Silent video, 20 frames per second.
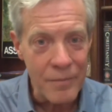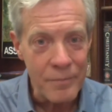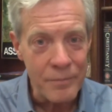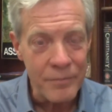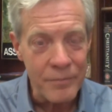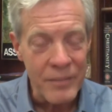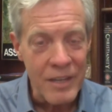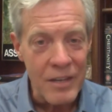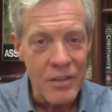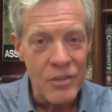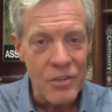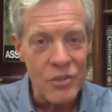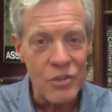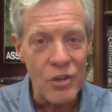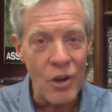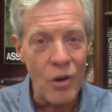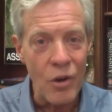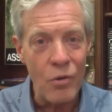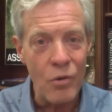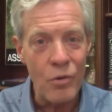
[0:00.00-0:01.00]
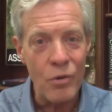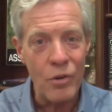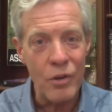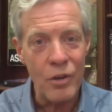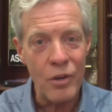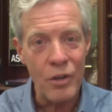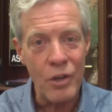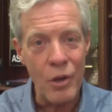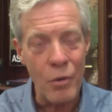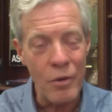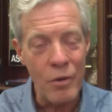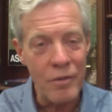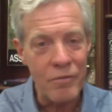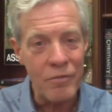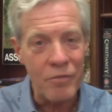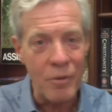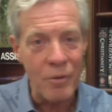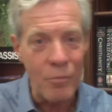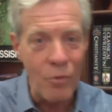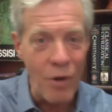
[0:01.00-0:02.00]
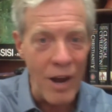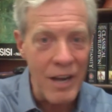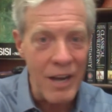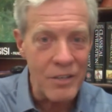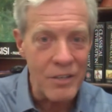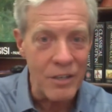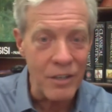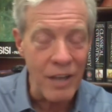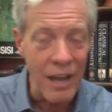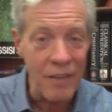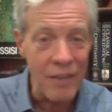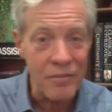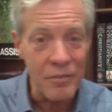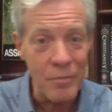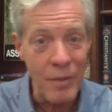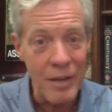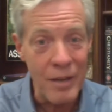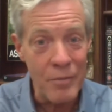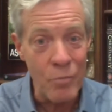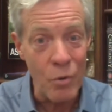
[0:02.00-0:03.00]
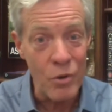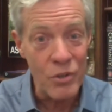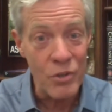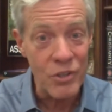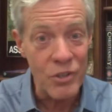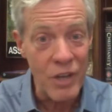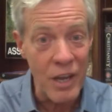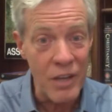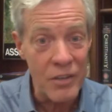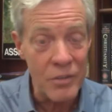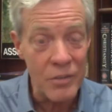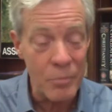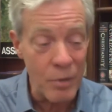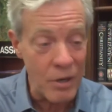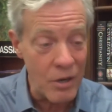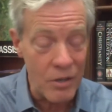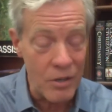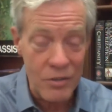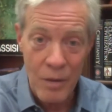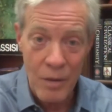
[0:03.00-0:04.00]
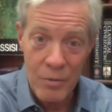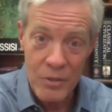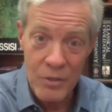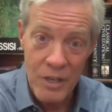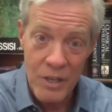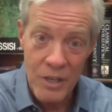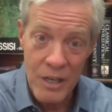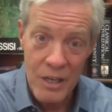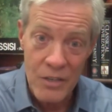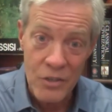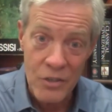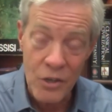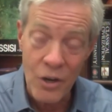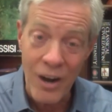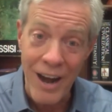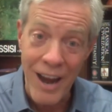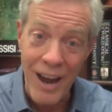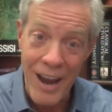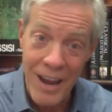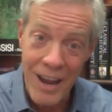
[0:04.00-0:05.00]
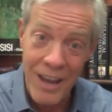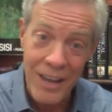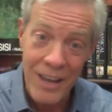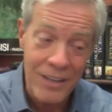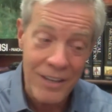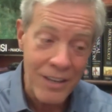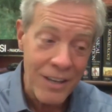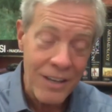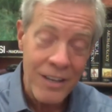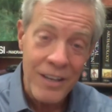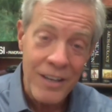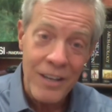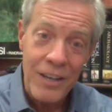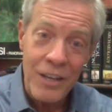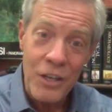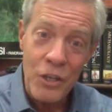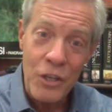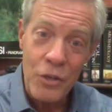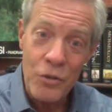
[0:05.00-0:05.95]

So going from right to left made more sense because that was easier, and you didn't